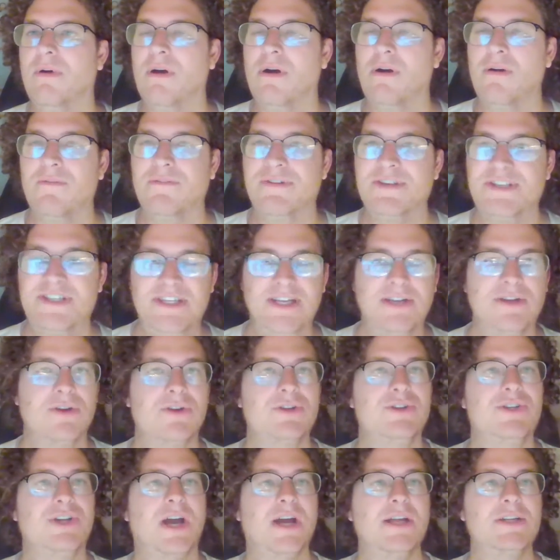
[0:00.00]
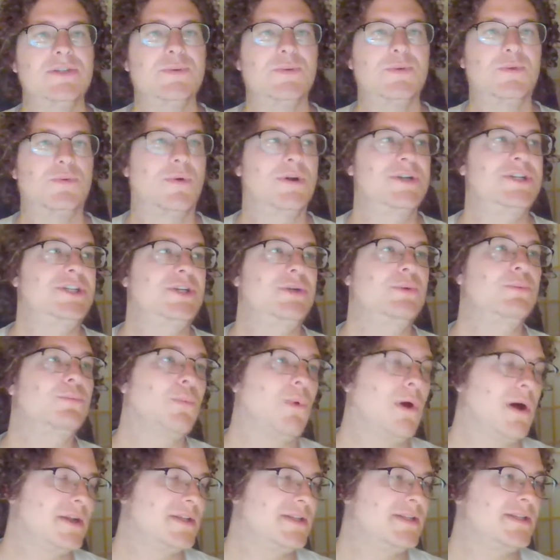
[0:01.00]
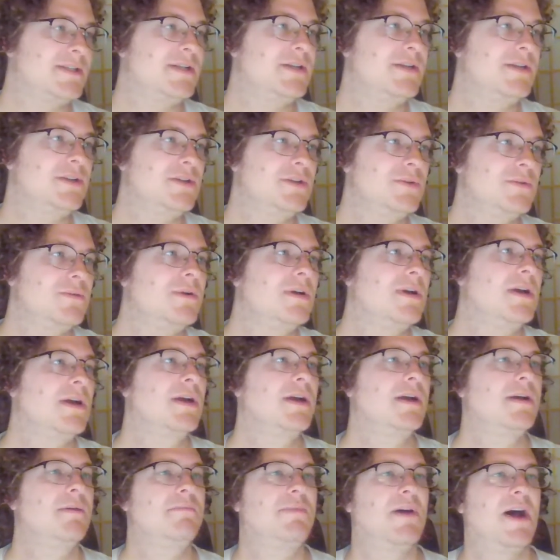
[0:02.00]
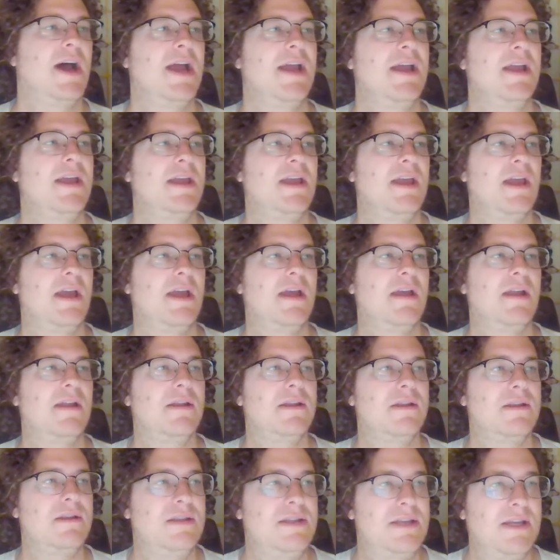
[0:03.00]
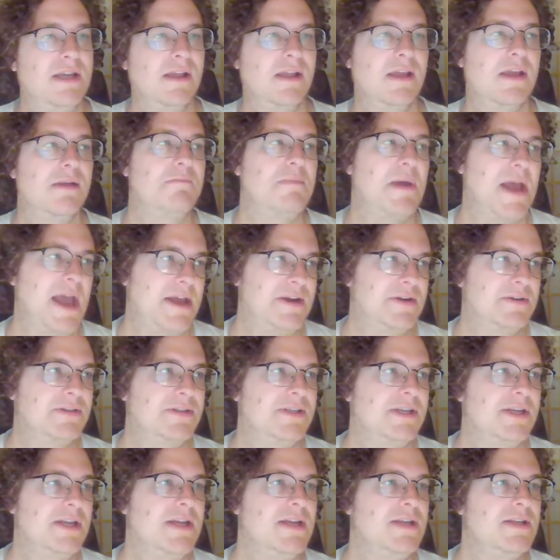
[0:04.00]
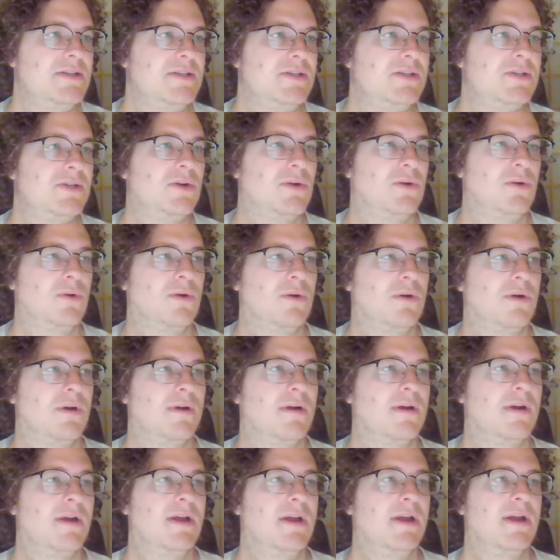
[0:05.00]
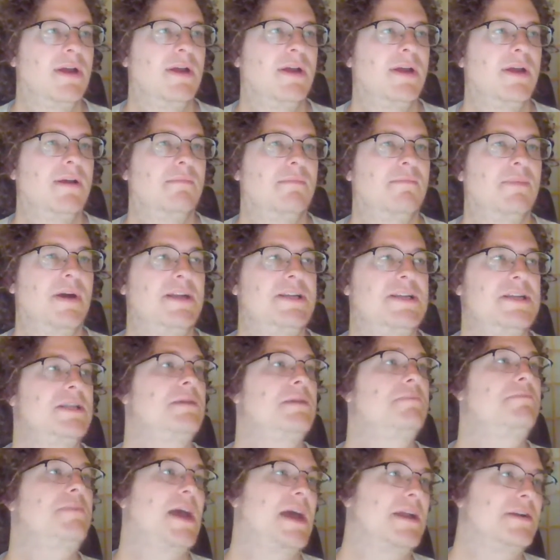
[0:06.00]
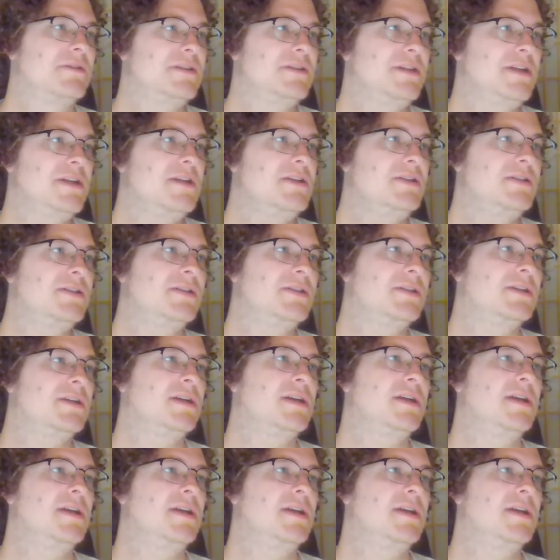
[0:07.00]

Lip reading: synergize with what she wants to do by dealing penalties or by dealing penalties,